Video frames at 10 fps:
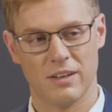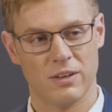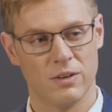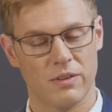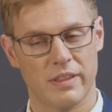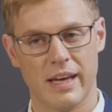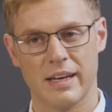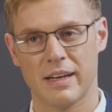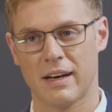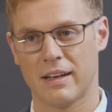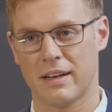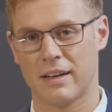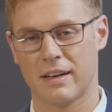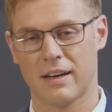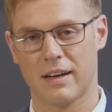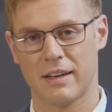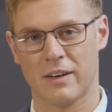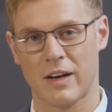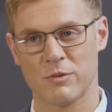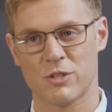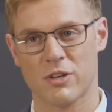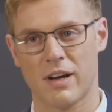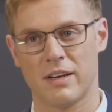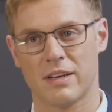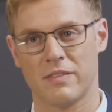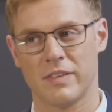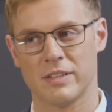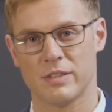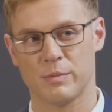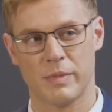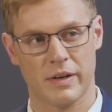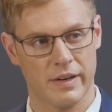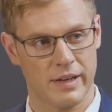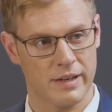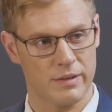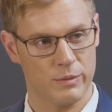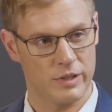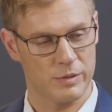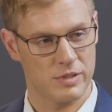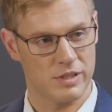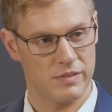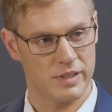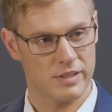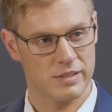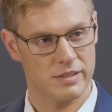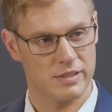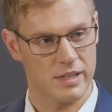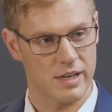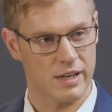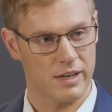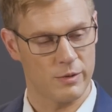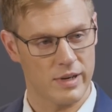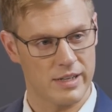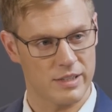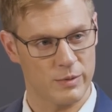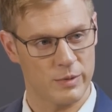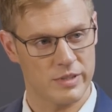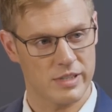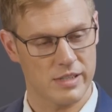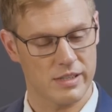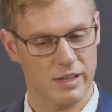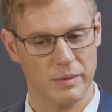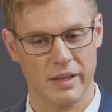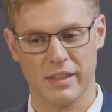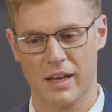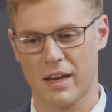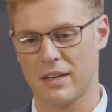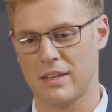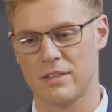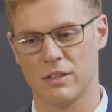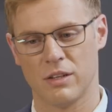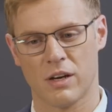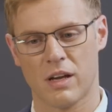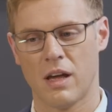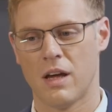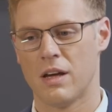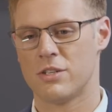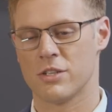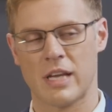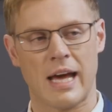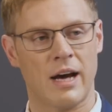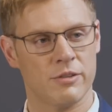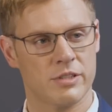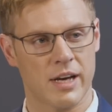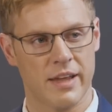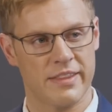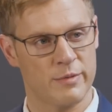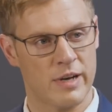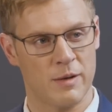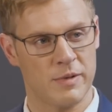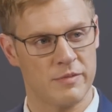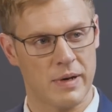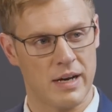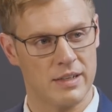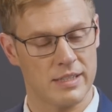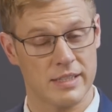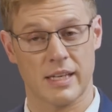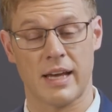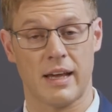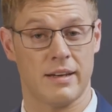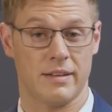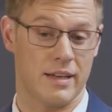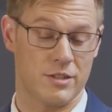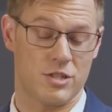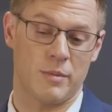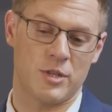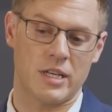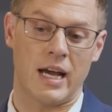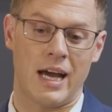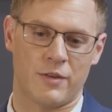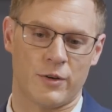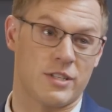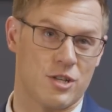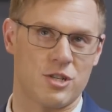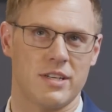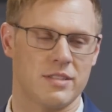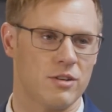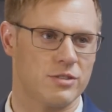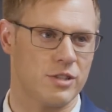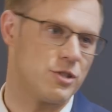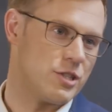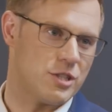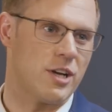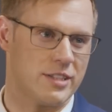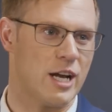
No, they gotta, I was trying to convince Marianne Williamson of this today on Rising. We were discussing it. I'm like, they need to look just outside the realm of politics. And I mean, she kind of agrees because she sought the